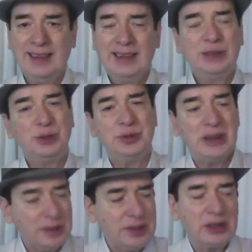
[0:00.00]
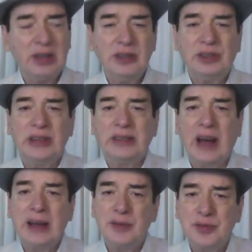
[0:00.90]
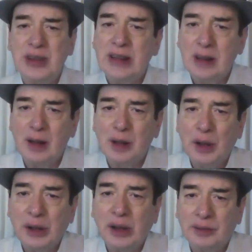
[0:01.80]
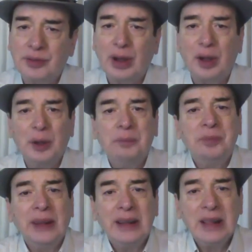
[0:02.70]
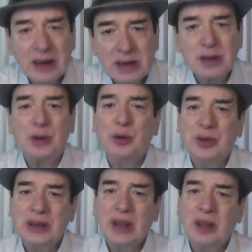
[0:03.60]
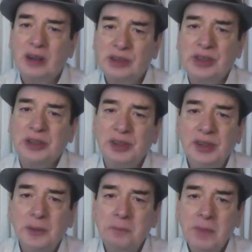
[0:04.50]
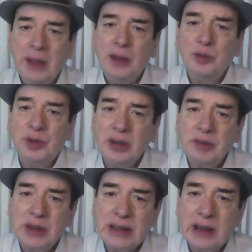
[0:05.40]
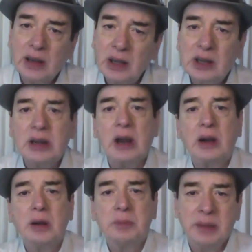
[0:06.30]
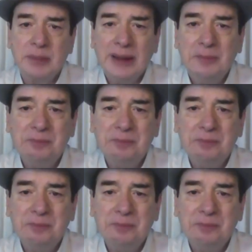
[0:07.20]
So one of the things that I feel I have learned over the years is, you work with younger and younger people,